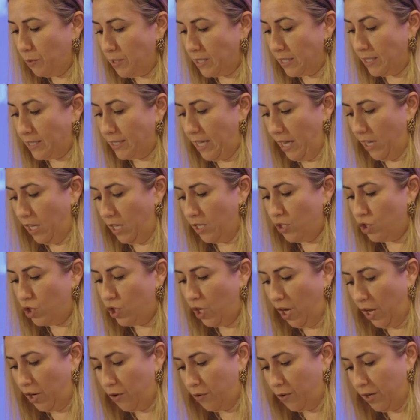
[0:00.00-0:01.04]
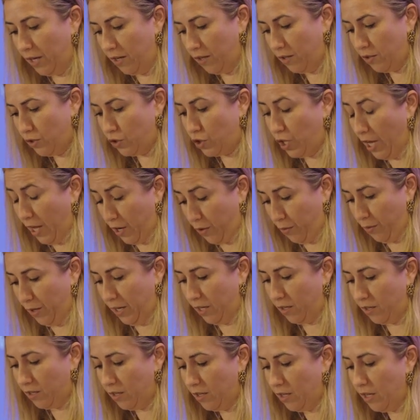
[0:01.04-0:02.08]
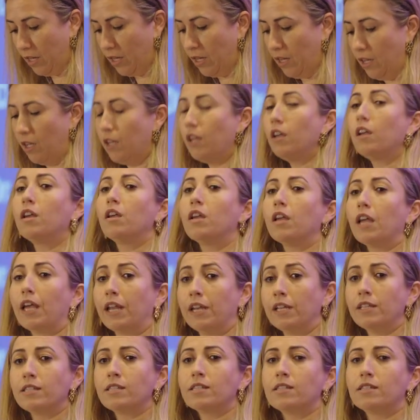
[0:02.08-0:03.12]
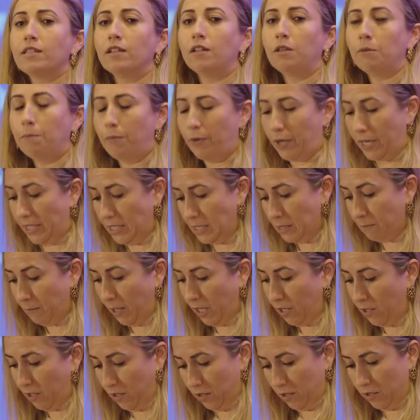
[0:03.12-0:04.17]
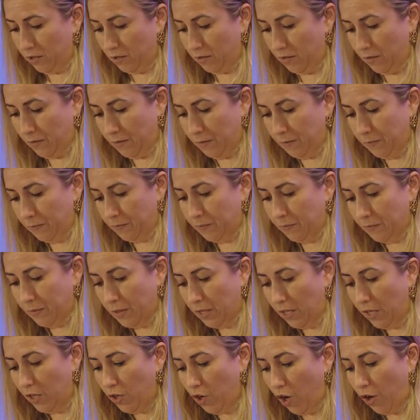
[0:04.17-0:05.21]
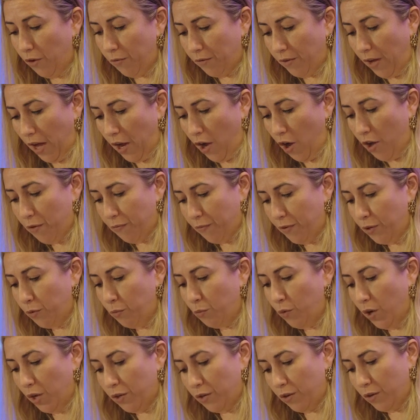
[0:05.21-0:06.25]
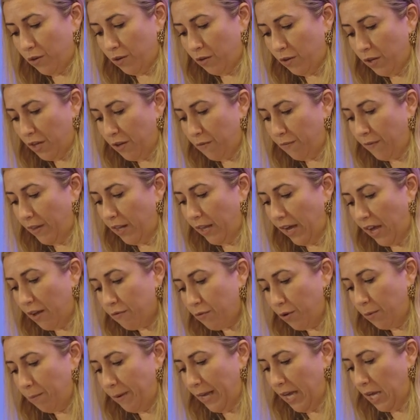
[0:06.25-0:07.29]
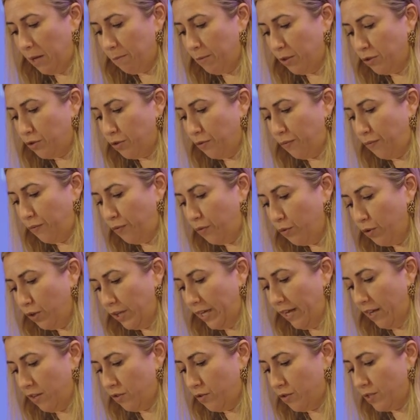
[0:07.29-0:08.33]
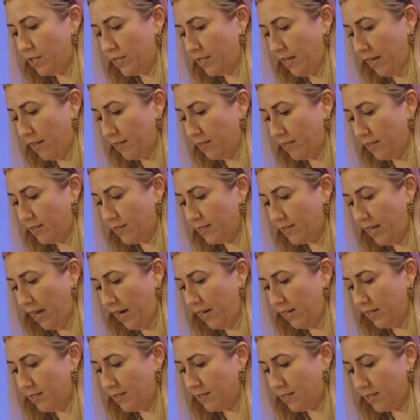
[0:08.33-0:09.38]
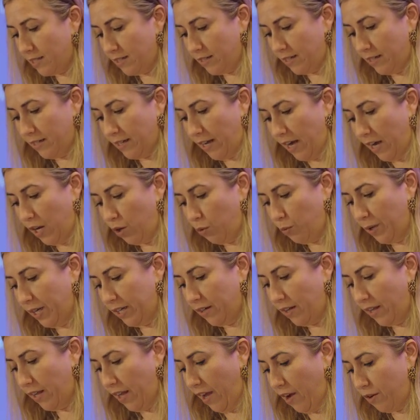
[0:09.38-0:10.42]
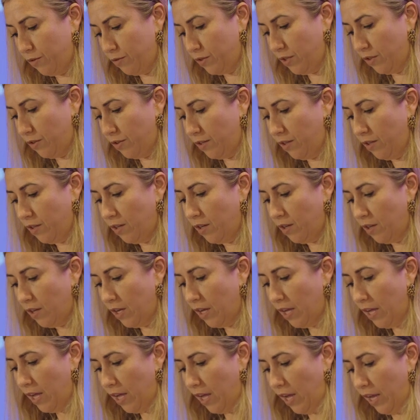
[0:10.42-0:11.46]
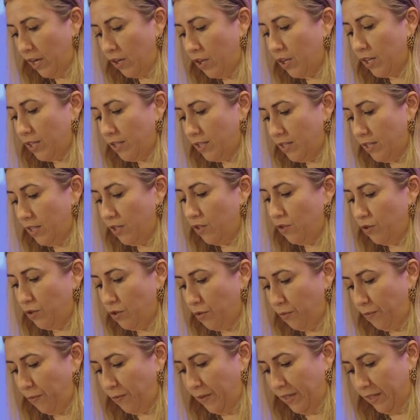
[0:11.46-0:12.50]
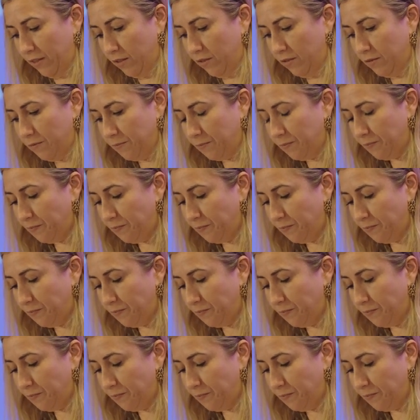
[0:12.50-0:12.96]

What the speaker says: was a second shattering, and it still breaks my heart. I often wonder if I'll ever be able to fully understand the silence and denial we encountered and continue to feel.